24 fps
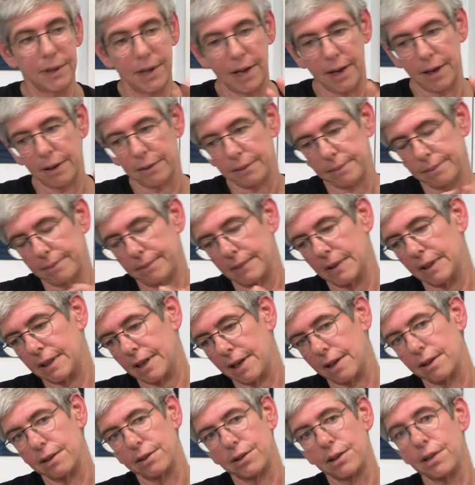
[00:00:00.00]
Now,
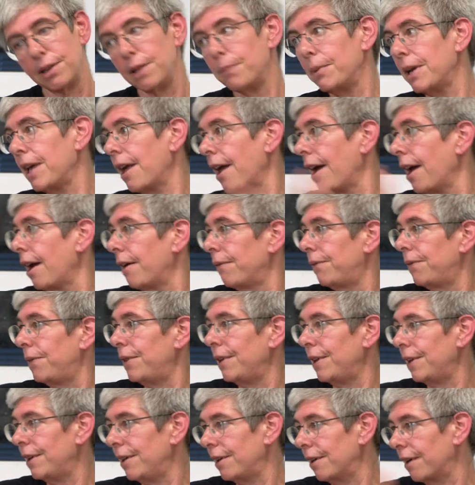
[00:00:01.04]
okay, so then we have
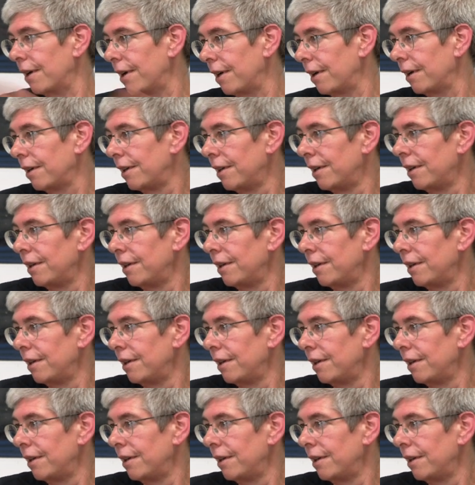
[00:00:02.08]
the uh,